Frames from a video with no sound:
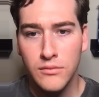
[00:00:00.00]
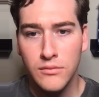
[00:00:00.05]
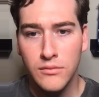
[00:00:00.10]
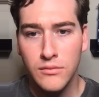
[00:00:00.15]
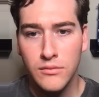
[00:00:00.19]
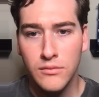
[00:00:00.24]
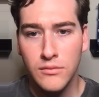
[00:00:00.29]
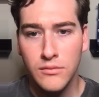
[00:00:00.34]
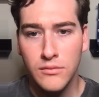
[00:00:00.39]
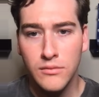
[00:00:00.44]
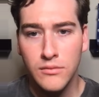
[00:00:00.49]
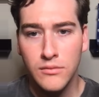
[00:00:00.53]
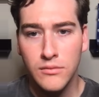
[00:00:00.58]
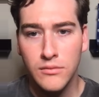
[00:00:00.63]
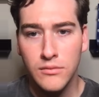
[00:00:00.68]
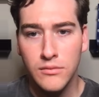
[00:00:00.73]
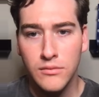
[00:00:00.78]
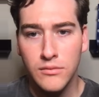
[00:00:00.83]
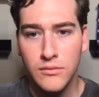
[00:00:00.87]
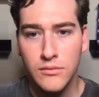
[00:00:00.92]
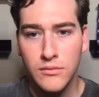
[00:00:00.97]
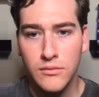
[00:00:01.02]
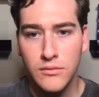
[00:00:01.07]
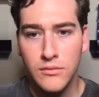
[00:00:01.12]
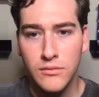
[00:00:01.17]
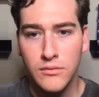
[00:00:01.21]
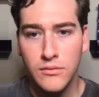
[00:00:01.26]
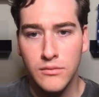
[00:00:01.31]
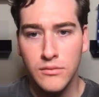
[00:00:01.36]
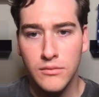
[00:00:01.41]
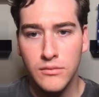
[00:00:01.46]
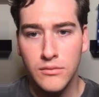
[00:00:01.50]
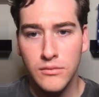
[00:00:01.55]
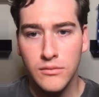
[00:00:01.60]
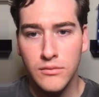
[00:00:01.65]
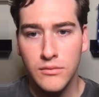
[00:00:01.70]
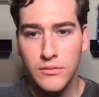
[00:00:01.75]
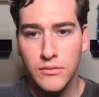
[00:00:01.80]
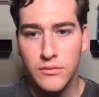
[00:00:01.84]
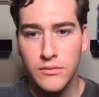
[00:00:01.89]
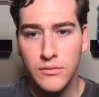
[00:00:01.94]

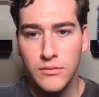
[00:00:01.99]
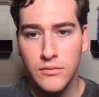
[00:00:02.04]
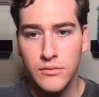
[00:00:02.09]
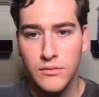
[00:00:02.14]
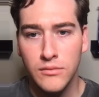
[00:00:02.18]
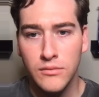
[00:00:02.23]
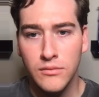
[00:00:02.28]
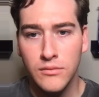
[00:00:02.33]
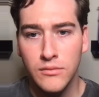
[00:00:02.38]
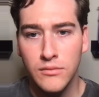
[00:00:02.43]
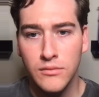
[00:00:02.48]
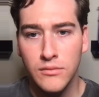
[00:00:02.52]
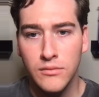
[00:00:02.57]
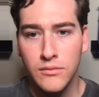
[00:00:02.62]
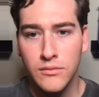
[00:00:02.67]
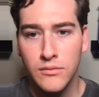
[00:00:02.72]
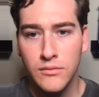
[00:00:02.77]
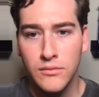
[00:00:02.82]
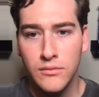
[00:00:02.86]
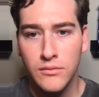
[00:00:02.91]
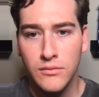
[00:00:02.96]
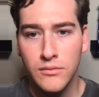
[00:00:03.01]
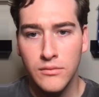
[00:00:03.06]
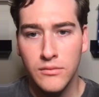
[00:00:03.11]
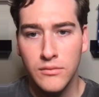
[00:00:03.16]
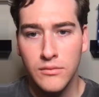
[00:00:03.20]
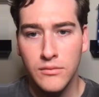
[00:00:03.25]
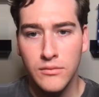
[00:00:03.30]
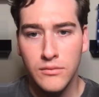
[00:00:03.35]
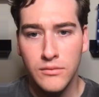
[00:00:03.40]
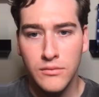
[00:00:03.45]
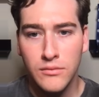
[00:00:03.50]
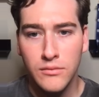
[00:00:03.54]
(not speaking)